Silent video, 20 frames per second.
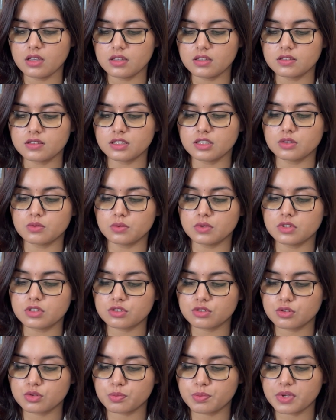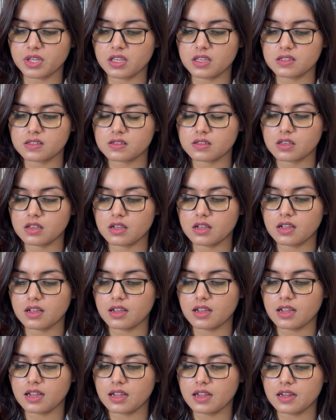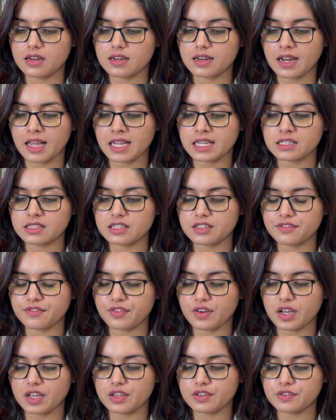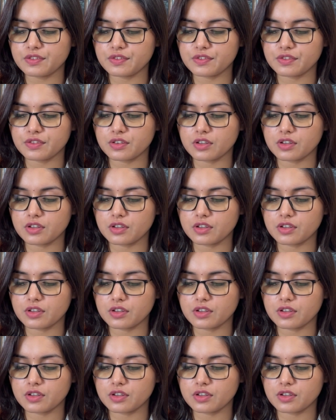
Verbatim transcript: is equal to rupees 95